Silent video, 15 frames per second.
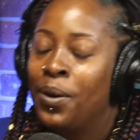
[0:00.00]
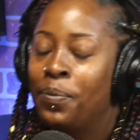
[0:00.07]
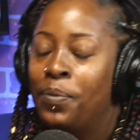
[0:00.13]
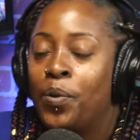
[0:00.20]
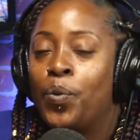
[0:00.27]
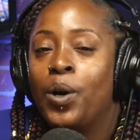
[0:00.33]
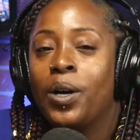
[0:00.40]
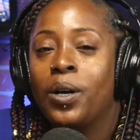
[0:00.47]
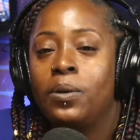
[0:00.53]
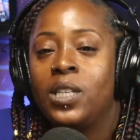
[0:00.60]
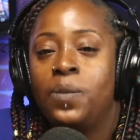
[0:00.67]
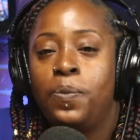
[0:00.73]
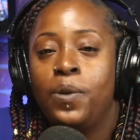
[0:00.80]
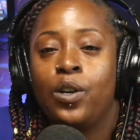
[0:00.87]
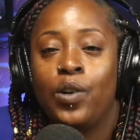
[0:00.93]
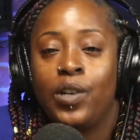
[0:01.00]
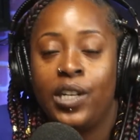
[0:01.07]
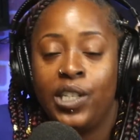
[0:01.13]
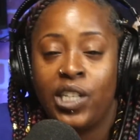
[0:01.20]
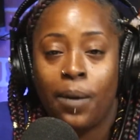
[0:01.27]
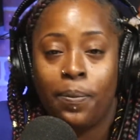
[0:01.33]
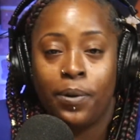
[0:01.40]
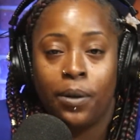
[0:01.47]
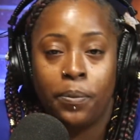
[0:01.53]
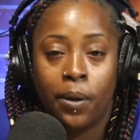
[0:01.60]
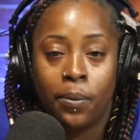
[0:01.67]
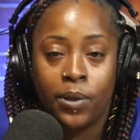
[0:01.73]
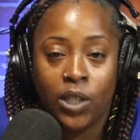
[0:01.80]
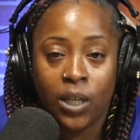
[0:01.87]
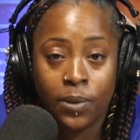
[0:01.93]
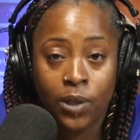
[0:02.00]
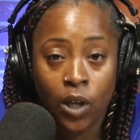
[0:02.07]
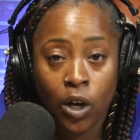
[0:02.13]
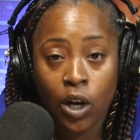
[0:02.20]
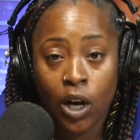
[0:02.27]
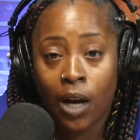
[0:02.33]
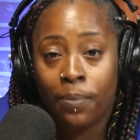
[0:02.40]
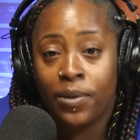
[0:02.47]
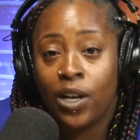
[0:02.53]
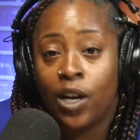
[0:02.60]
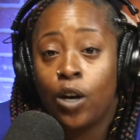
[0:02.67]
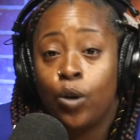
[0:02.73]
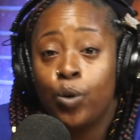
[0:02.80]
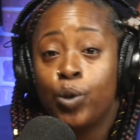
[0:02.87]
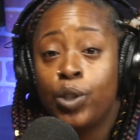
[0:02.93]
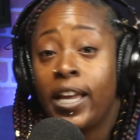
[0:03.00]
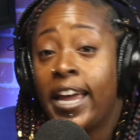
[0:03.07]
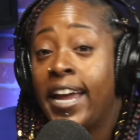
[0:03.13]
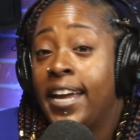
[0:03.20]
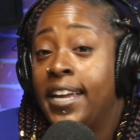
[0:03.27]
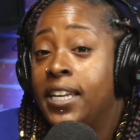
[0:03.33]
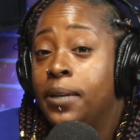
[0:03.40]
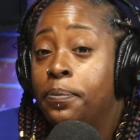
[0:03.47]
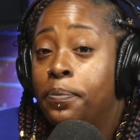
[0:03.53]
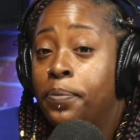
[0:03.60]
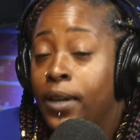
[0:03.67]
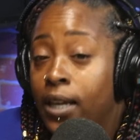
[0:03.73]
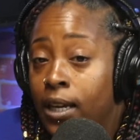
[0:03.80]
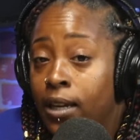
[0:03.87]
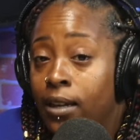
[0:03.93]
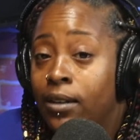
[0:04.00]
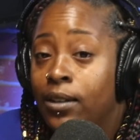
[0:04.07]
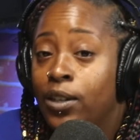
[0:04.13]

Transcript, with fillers: But welcome to Speak on It, Chop It Up Barbershop Talk. I'm your host, Annie B.